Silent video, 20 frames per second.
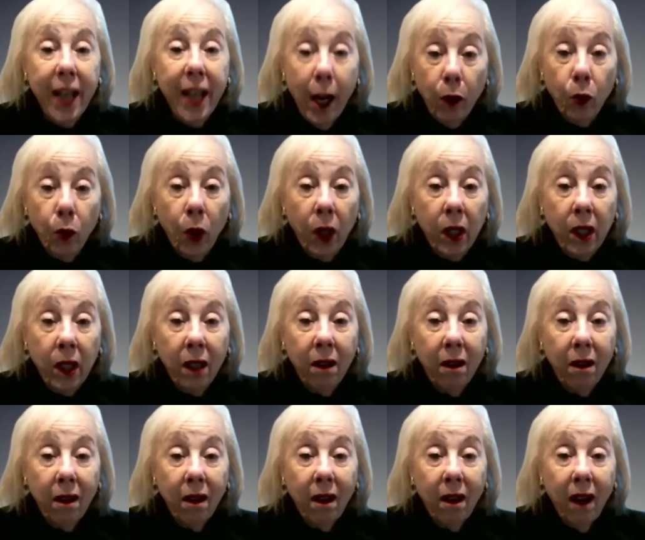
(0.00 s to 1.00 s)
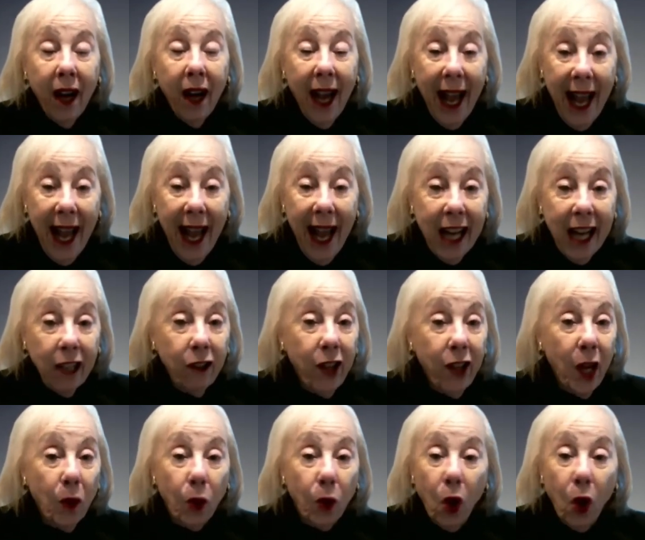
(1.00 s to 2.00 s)
Network, and
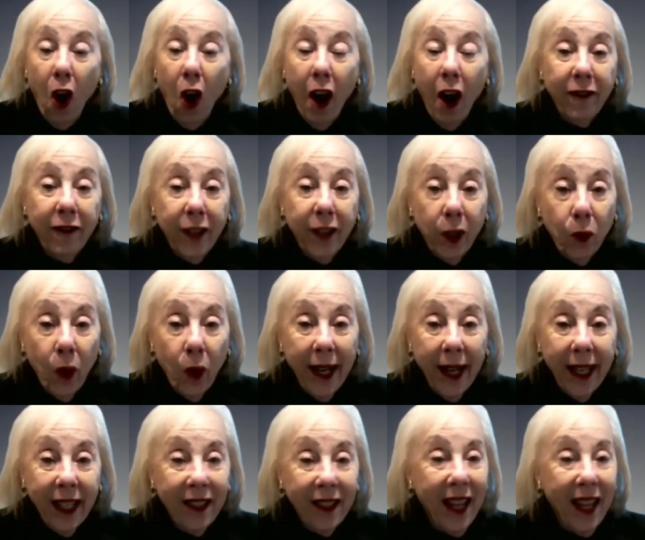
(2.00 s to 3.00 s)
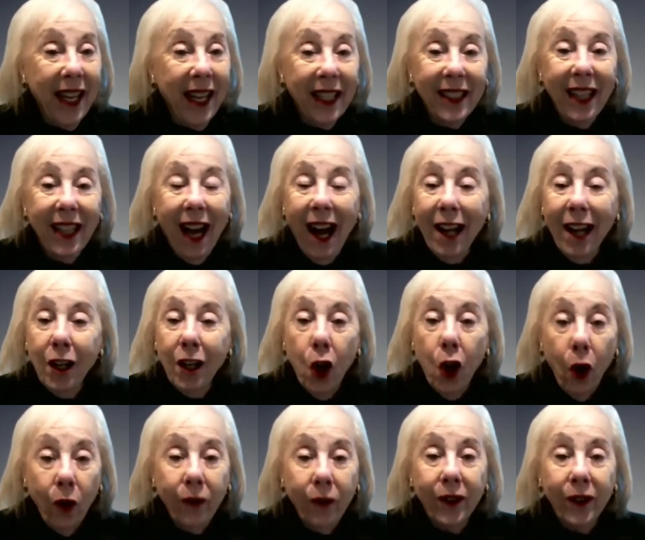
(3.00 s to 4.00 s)
they were off and running. They had gotten
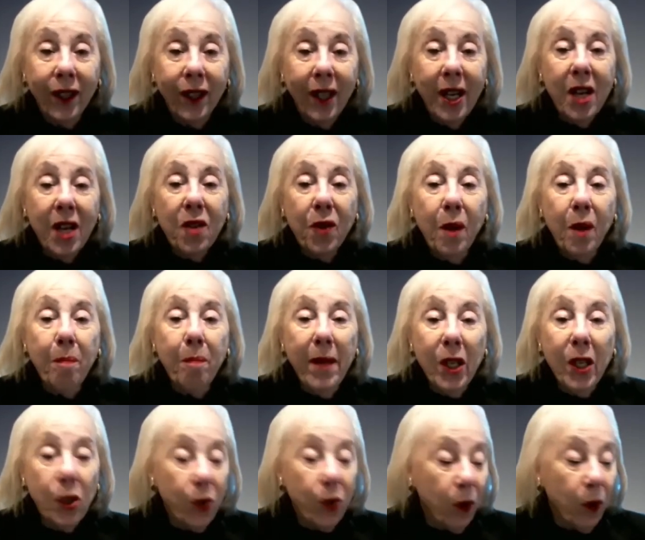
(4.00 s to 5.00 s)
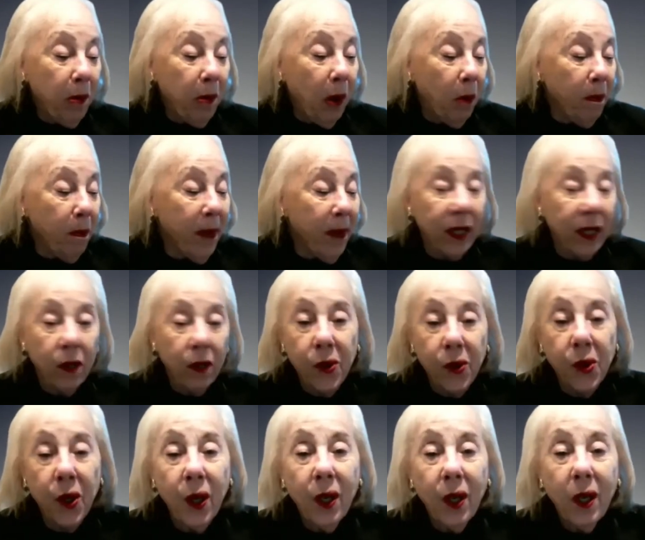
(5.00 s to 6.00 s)
over the miserable
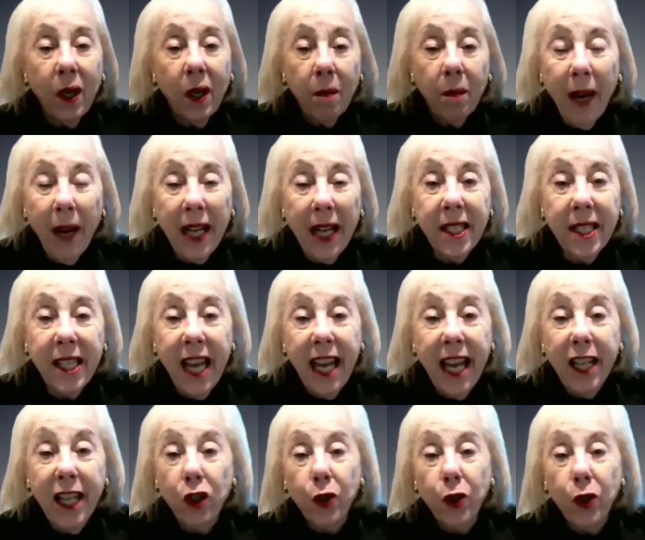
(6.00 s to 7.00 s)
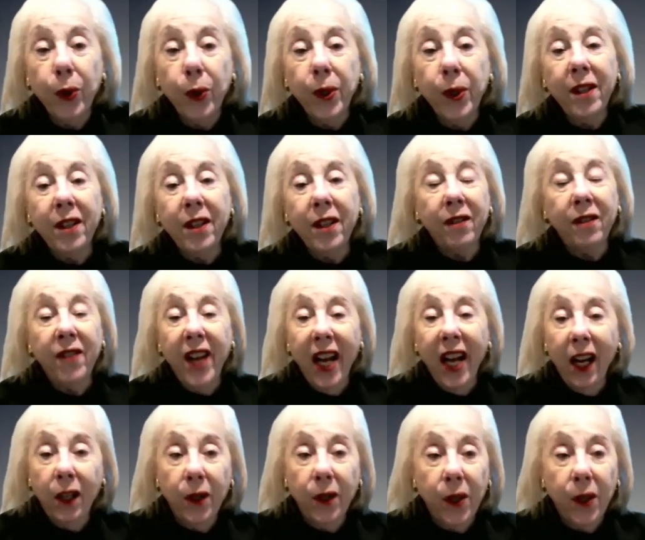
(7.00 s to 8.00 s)
middles by staying true to their
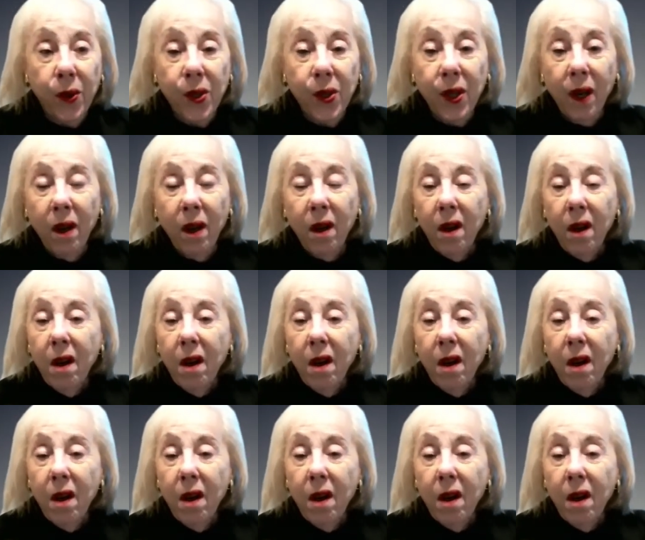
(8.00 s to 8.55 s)
values.